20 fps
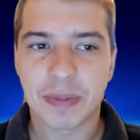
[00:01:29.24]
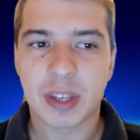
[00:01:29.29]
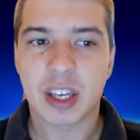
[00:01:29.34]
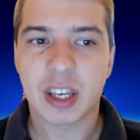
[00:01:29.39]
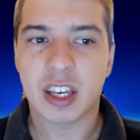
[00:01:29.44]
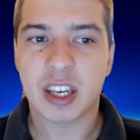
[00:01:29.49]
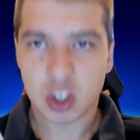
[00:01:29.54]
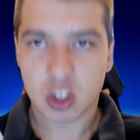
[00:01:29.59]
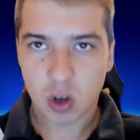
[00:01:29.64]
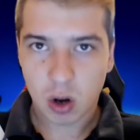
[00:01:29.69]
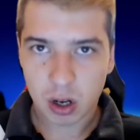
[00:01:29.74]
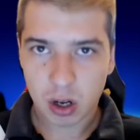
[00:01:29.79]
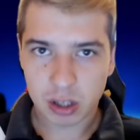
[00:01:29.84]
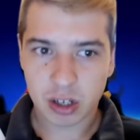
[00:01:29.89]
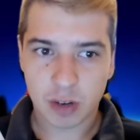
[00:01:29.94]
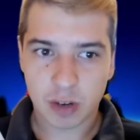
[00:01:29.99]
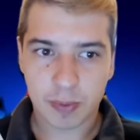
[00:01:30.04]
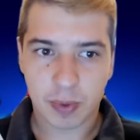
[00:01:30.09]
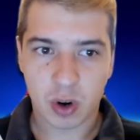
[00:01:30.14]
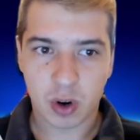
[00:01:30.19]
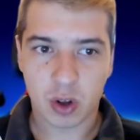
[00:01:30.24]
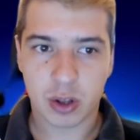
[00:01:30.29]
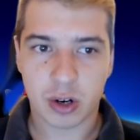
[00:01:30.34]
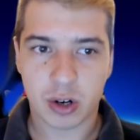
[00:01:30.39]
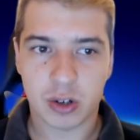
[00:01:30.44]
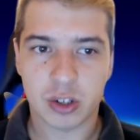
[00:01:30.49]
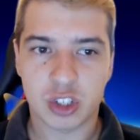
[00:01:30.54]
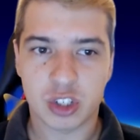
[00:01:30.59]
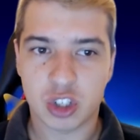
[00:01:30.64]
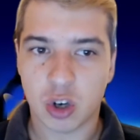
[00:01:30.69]
his older
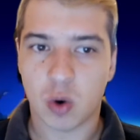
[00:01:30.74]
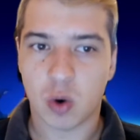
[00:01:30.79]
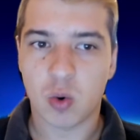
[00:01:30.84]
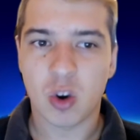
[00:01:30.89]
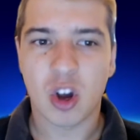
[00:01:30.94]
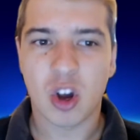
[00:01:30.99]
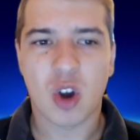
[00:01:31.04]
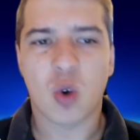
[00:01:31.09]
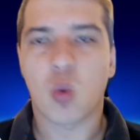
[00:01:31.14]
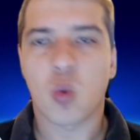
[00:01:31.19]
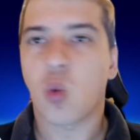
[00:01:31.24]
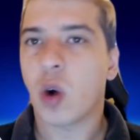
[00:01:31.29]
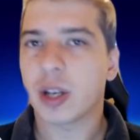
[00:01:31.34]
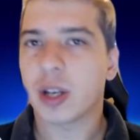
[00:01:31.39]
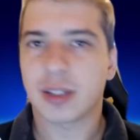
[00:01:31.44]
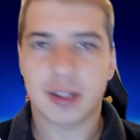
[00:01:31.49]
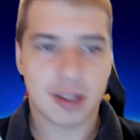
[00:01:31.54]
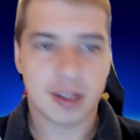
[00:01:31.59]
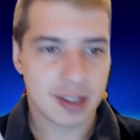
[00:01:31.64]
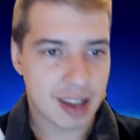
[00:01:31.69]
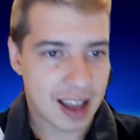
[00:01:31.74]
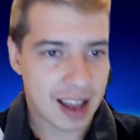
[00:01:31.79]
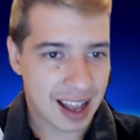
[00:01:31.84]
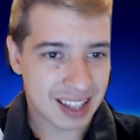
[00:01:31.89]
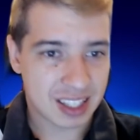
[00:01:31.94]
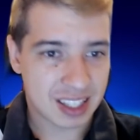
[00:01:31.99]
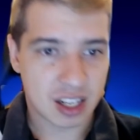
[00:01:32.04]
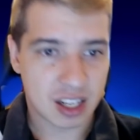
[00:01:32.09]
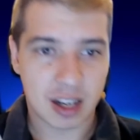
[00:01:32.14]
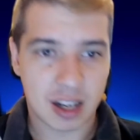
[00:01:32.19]
brother Joe wasn't
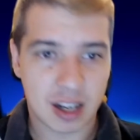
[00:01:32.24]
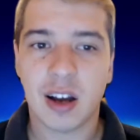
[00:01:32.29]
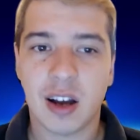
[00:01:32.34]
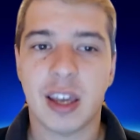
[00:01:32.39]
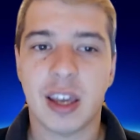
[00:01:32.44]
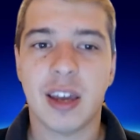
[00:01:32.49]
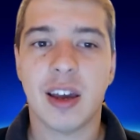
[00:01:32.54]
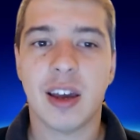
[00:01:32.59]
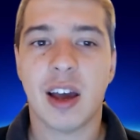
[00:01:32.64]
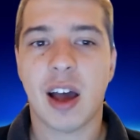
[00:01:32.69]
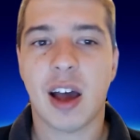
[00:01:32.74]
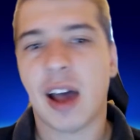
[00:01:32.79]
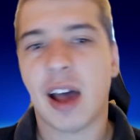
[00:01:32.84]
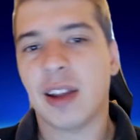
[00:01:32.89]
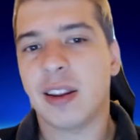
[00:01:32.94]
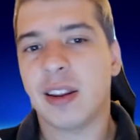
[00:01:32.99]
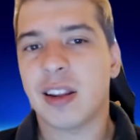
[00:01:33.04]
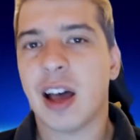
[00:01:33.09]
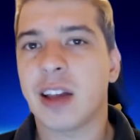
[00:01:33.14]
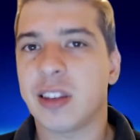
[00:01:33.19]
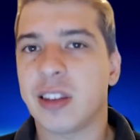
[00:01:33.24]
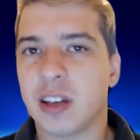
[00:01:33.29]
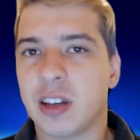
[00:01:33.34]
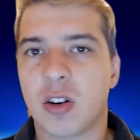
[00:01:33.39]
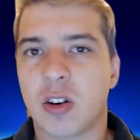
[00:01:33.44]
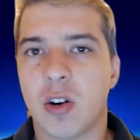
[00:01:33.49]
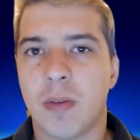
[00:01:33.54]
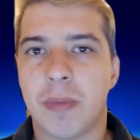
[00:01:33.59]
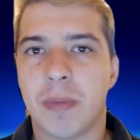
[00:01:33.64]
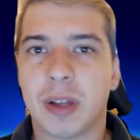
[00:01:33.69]
as lucky and died in
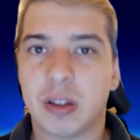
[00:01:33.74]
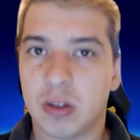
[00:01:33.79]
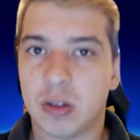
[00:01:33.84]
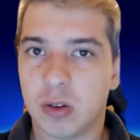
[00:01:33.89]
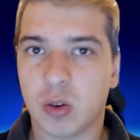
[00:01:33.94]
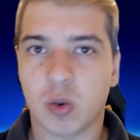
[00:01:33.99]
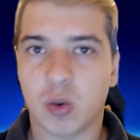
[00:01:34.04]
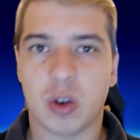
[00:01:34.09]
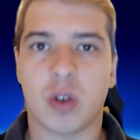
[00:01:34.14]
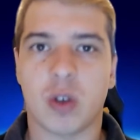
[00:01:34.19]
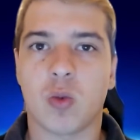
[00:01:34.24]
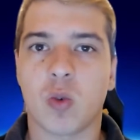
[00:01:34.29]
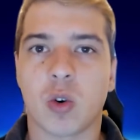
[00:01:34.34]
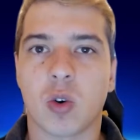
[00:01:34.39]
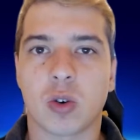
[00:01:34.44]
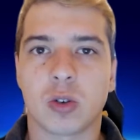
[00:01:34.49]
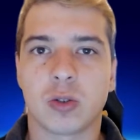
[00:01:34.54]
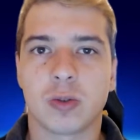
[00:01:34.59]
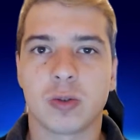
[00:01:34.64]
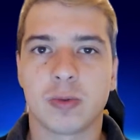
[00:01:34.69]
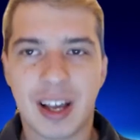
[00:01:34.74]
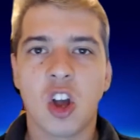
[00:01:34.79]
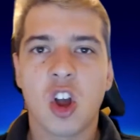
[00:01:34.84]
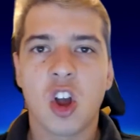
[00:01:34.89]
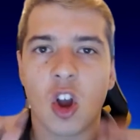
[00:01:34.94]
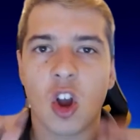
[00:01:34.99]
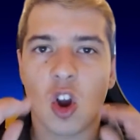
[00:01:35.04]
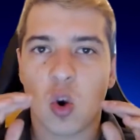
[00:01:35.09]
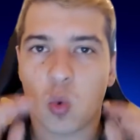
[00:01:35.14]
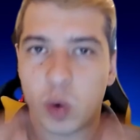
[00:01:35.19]
combat during war.
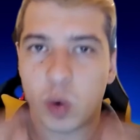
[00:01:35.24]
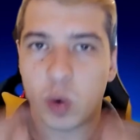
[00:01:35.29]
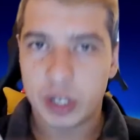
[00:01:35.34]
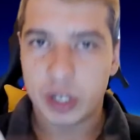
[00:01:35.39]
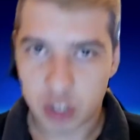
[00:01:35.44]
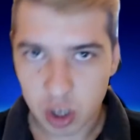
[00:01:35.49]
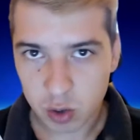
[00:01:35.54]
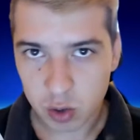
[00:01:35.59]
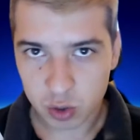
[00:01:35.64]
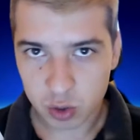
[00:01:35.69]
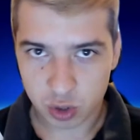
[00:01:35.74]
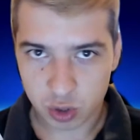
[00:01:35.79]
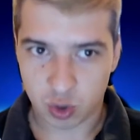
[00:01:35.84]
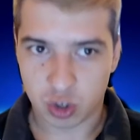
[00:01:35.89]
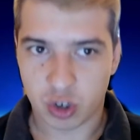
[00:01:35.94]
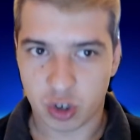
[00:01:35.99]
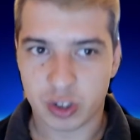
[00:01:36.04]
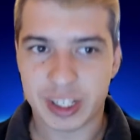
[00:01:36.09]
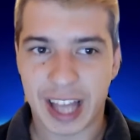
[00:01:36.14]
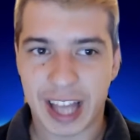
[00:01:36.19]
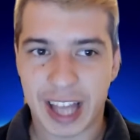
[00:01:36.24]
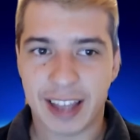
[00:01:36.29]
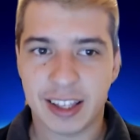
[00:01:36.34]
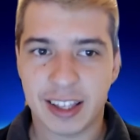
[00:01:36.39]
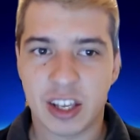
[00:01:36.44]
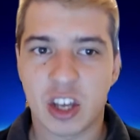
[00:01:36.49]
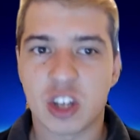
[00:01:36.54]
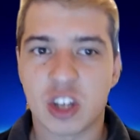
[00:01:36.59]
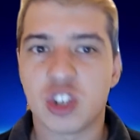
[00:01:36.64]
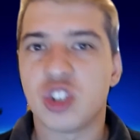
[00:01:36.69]
When Joe Jr. died,
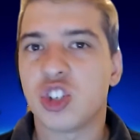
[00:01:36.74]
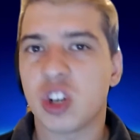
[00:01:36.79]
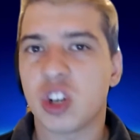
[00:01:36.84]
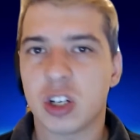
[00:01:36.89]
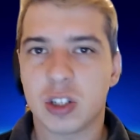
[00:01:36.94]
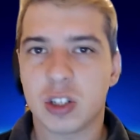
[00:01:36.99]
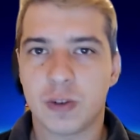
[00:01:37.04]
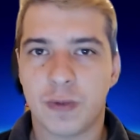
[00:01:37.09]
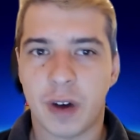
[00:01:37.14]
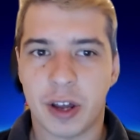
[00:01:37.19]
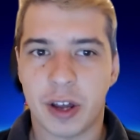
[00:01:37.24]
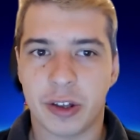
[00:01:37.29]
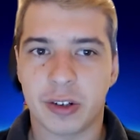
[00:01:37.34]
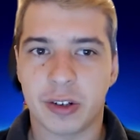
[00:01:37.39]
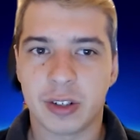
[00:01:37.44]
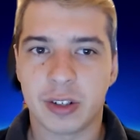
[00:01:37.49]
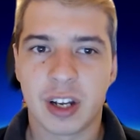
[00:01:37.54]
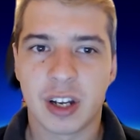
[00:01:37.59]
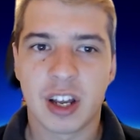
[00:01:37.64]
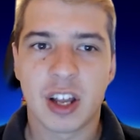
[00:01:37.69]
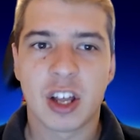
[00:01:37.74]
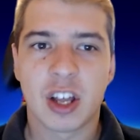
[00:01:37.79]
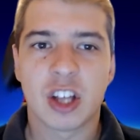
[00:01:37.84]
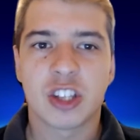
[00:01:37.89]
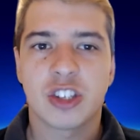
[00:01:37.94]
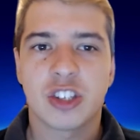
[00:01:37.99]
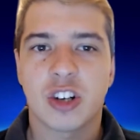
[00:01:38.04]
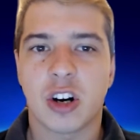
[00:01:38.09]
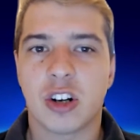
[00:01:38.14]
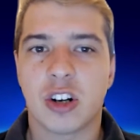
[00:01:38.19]
John's father
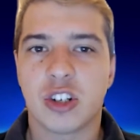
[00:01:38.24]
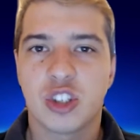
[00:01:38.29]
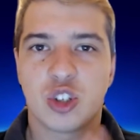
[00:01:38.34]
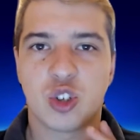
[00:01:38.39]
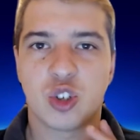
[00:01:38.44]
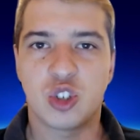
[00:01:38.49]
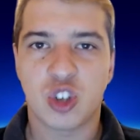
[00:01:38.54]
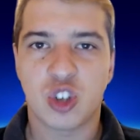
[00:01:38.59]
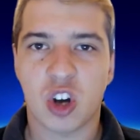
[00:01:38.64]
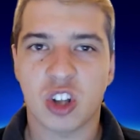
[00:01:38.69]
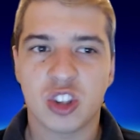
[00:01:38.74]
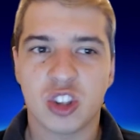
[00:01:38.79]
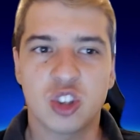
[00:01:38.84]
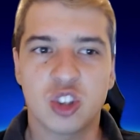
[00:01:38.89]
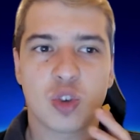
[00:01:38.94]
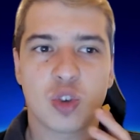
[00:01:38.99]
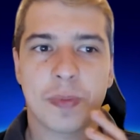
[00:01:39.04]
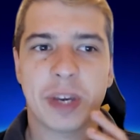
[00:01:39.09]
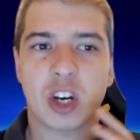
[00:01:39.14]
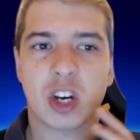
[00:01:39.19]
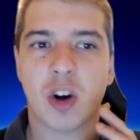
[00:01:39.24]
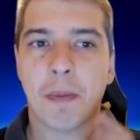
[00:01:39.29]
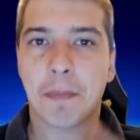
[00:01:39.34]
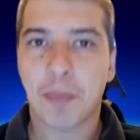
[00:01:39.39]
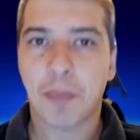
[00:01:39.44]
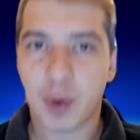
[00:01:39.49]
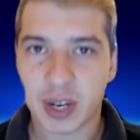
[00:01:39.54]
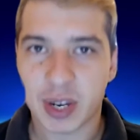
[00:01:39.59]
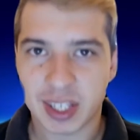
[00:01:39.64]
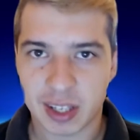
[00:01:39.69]
turned to John to
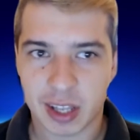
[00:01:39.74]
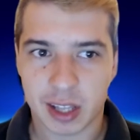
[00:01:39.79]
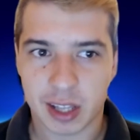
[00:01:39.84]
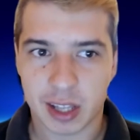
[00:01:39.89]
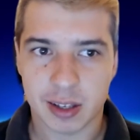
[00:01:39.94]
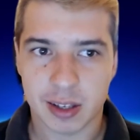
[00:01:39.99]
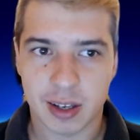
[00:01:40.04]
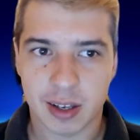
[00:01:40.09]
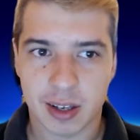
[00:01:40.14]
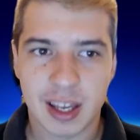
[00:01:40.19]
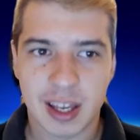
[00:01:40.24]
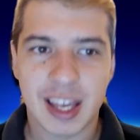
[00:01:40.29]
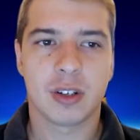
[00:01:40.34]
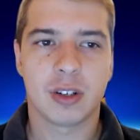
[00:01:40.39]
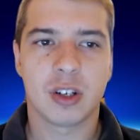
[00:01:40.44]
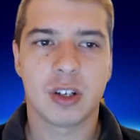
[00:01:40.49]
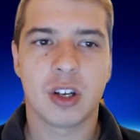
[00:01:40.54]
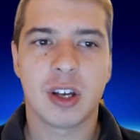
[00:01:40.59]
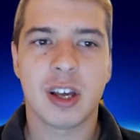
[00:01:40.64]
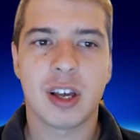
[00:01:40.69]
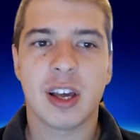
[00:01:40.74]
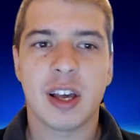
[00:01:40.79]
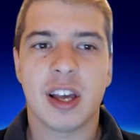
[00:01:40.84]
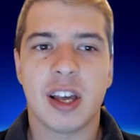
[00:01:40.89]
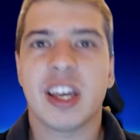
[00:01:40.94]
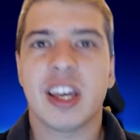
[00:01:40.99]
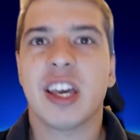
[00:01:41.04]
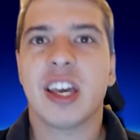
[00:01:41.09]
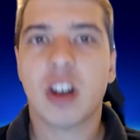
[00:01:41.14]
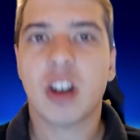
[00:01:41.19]
become president.
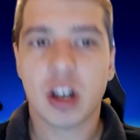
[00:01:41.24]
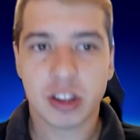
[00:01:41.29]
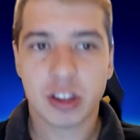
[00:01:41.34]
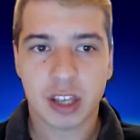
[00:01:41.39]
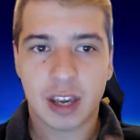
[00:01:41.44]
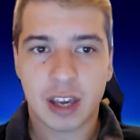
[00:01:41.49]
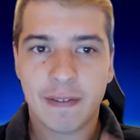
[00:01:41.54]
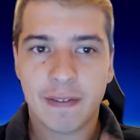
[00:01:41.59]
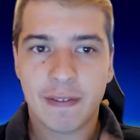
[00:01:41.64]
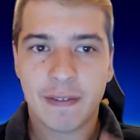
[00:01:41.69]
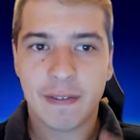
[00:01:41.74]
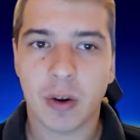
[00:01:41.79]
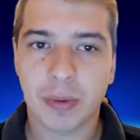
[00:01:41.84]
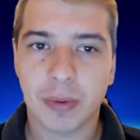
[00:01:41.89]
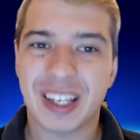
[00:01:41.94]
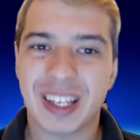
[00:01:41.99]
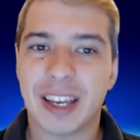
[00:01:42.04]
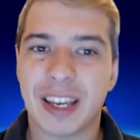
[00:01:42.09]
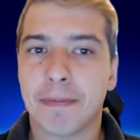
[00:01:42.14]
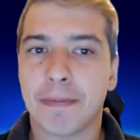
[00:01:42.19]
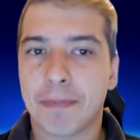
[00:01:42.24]
He got involved in